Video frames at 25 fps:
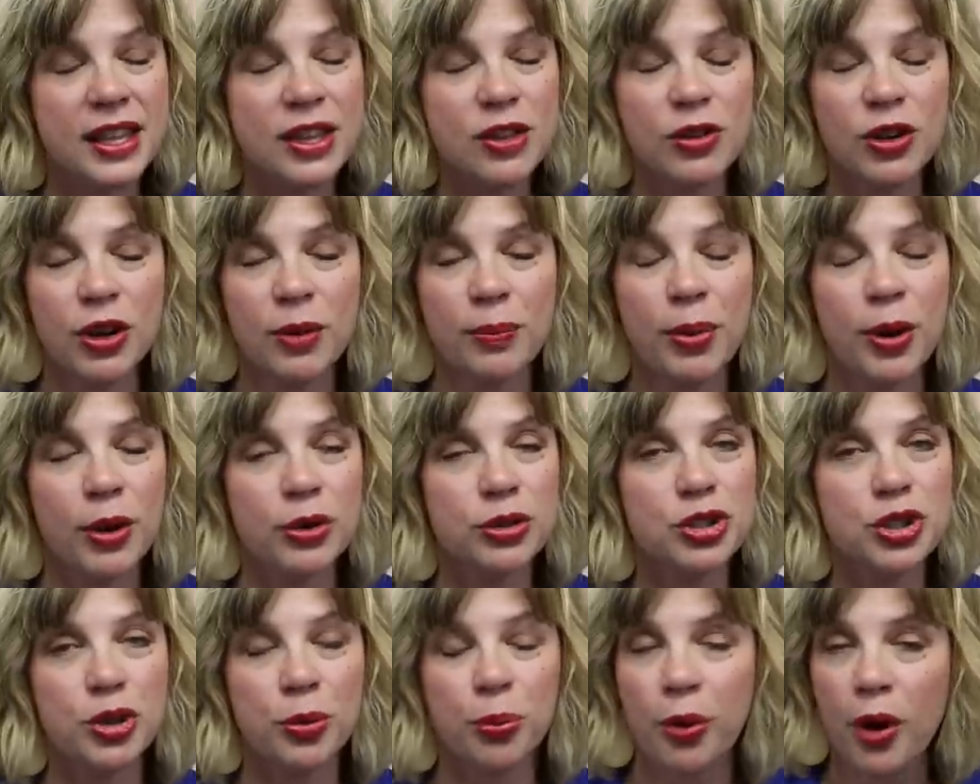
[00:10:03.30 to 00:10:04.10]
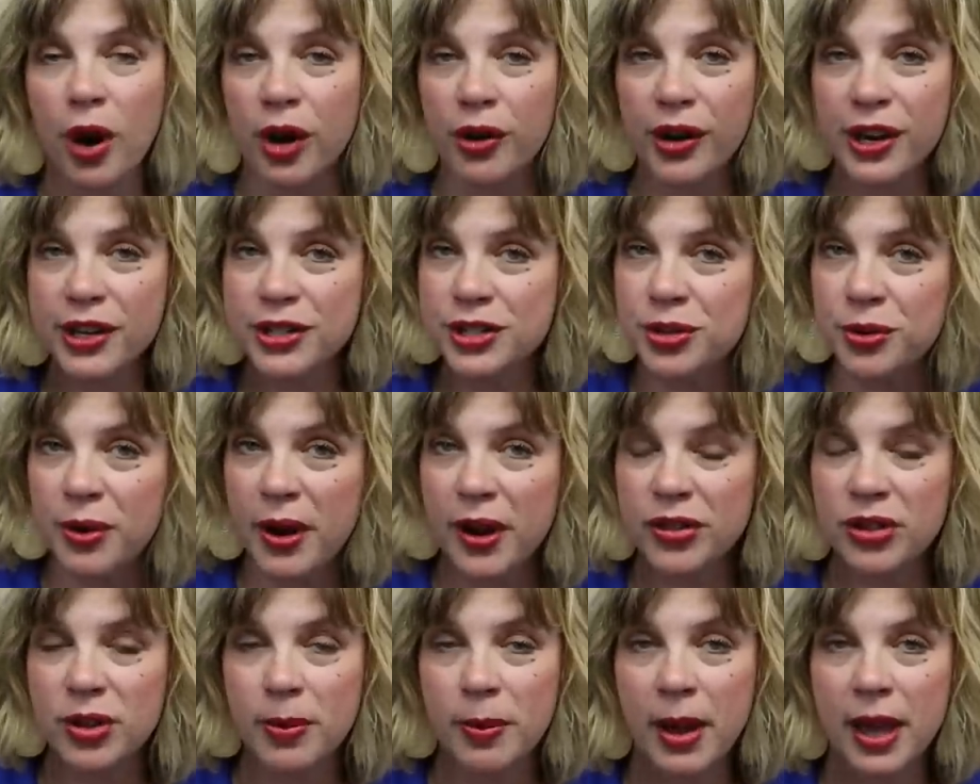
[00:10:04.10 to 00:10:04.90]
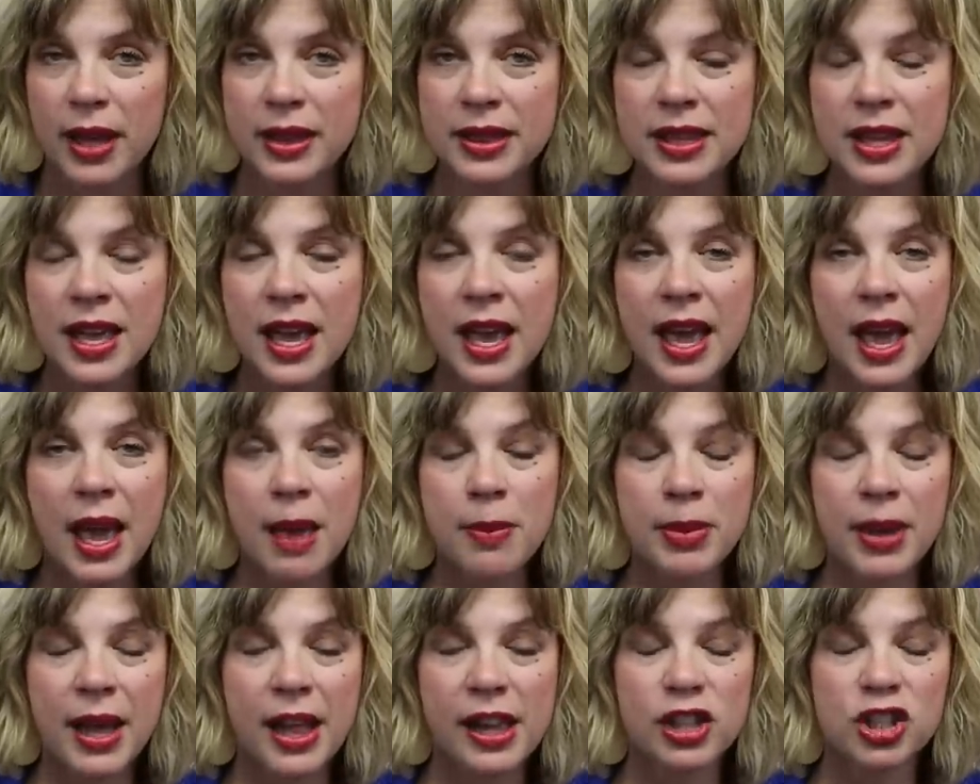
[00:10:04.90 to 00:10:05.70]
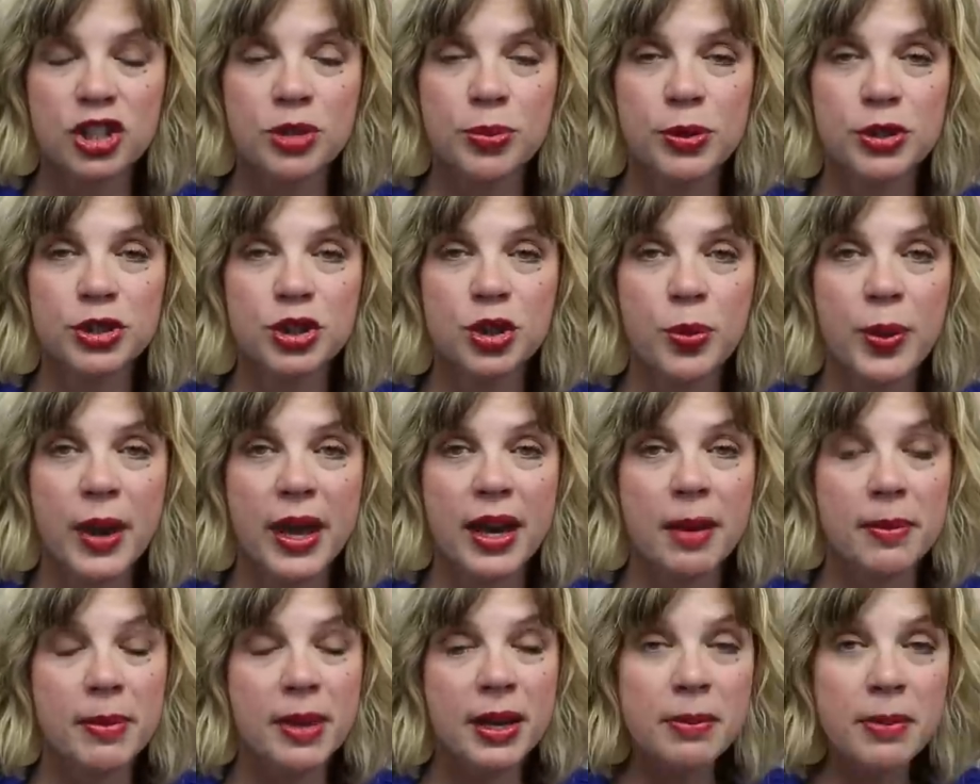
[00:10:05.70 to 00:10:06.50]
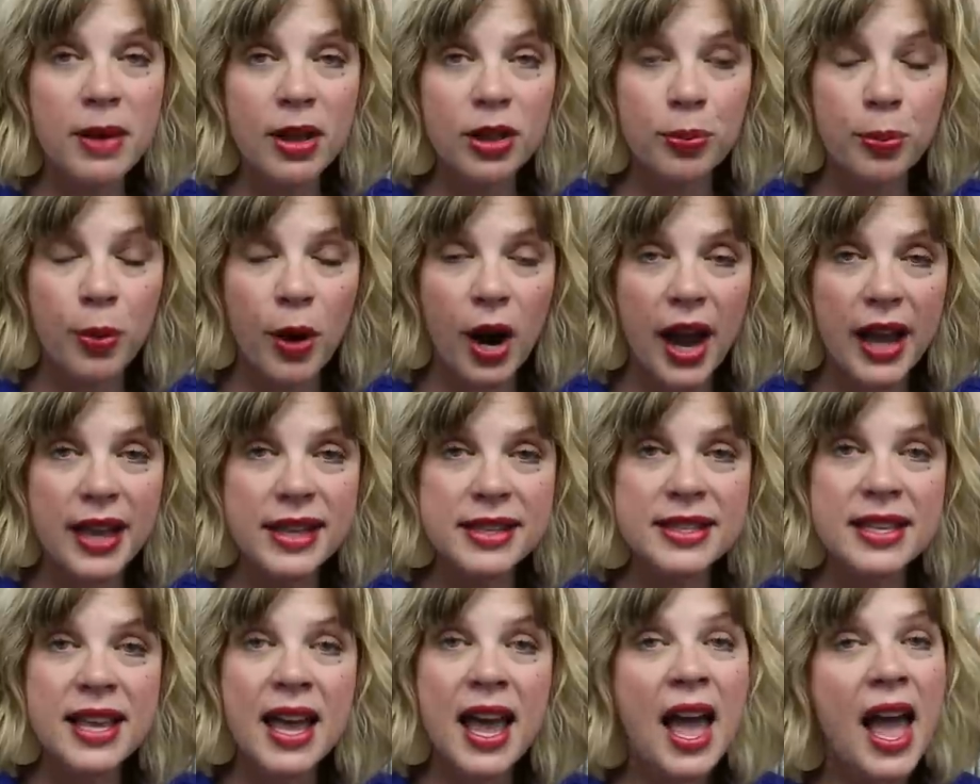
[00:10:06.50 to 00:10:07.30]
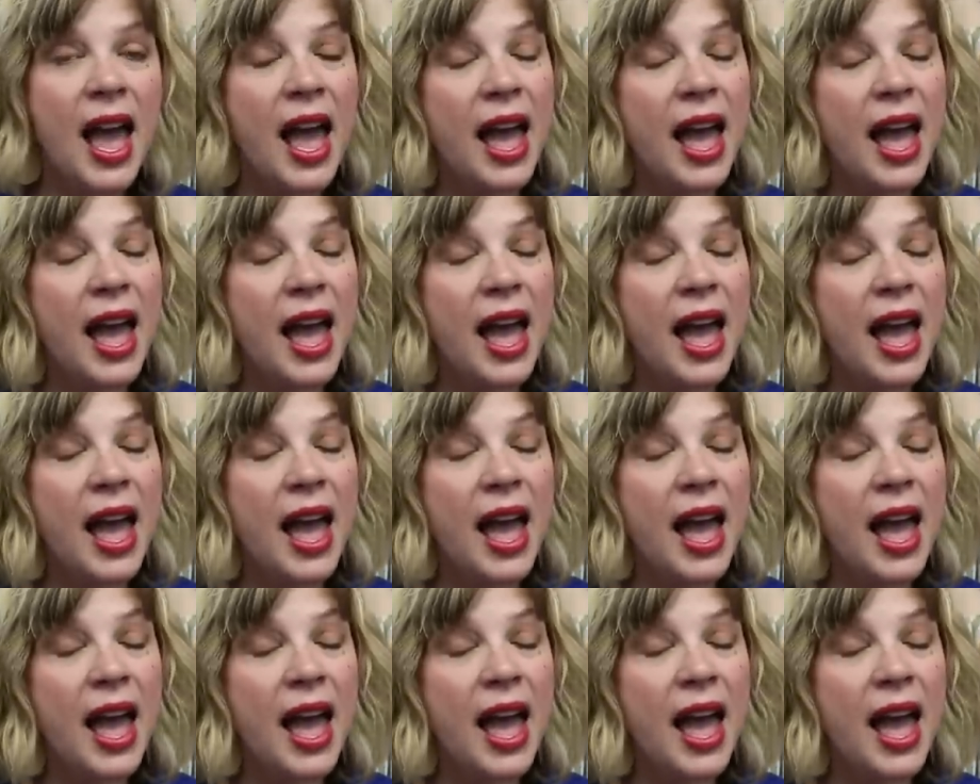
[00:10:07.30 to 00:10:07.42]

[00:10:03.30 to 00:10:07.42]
And then you can post your progress throughout the month and be eligible to win a mid-month prize.